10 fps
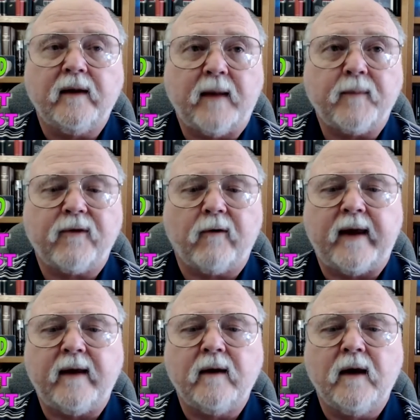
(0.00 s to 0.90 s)
Number 3,
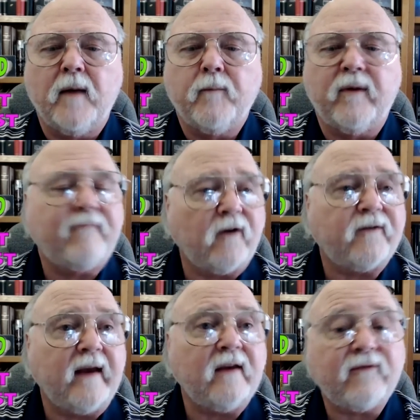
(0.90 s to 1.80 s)
put first
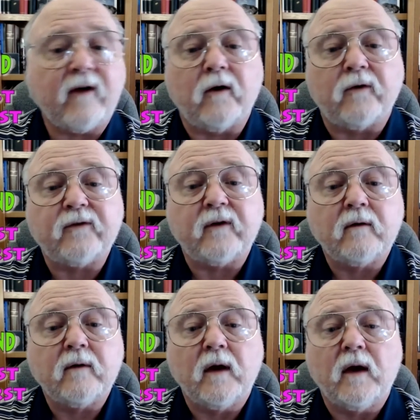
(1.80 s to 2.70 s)
things first.
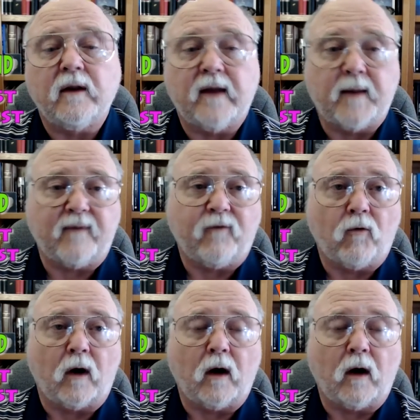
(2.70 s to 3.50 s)
Number 4,